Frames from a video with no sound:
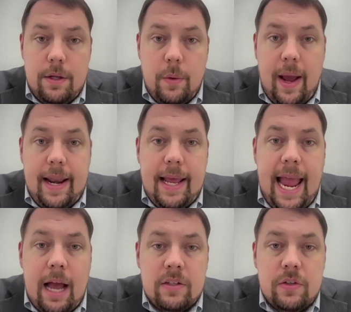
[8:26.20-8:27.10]
You had a
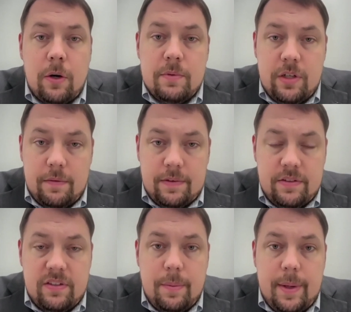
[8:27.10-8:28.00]
House Armed
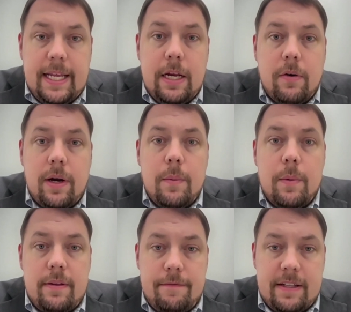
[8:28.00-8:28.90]
Services Committee hearing
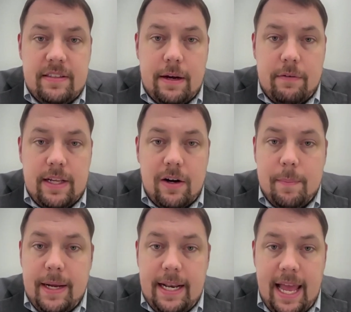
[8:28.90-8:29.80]
with Defense Secretary
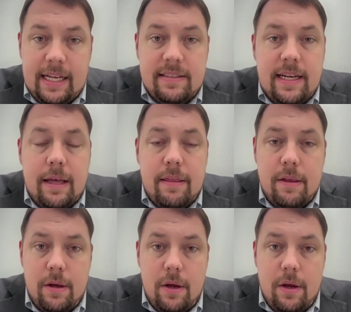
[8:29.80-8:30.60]
Pete Hegseth,